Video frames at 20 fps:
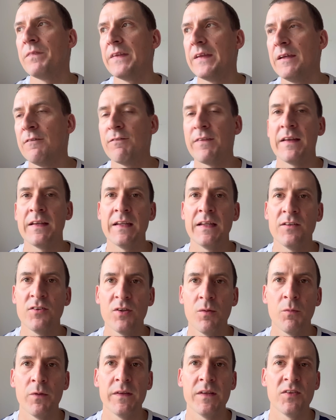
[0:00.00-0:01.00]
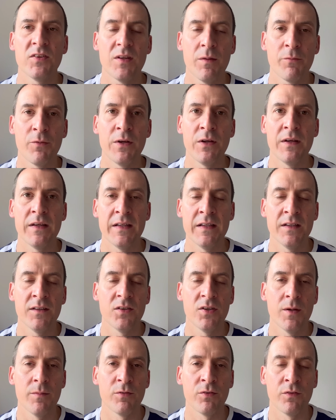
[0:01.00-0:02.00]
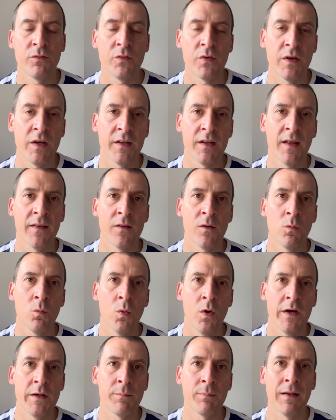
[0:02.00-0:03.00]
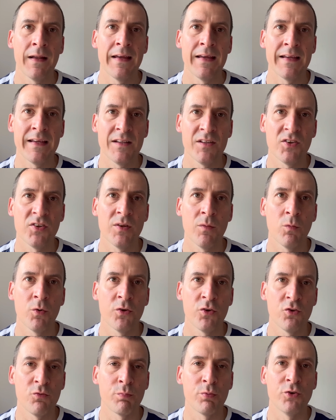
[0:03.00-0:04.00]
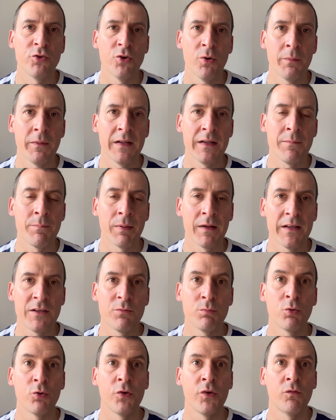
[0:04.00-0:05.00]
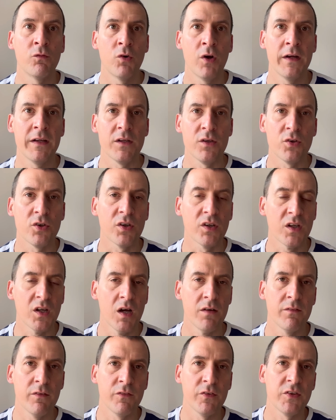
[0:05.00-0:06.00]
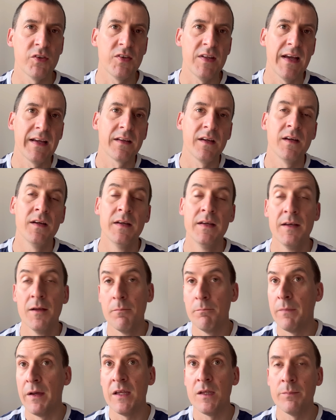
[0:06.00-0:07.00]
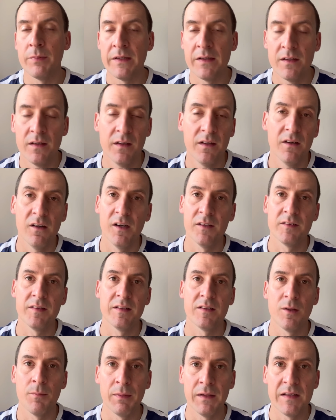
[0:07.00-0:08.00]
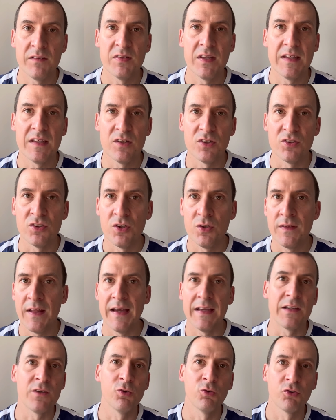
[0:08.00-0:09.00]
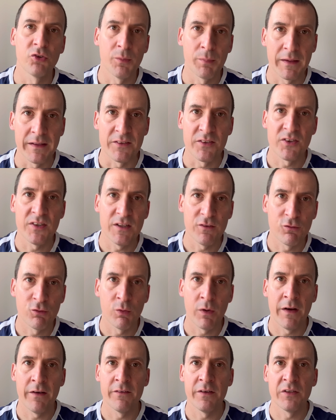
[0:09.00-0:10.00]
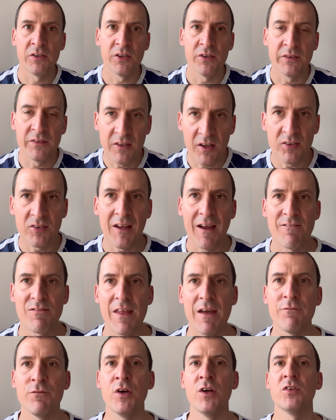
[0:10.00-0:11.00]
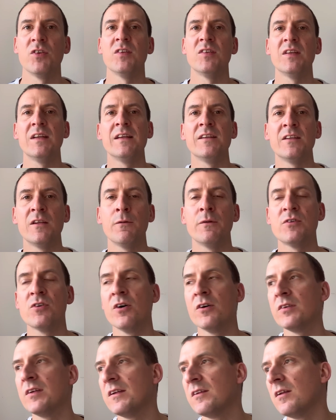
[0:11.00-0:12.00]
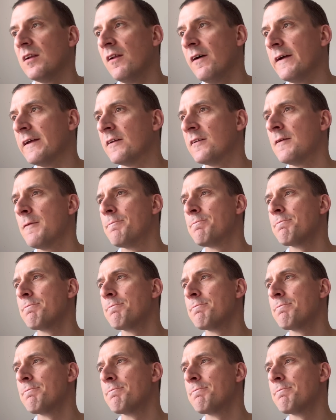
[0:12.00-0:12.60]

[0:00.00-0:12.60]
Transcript: If they need someone this summer in terms of another wide player, it's someone who's predominantly plays more on the right, who can cover for Saka. Maybe Arteta believes he can do that. He can also play in central areas. So he does have that versatility, which Arteta likes,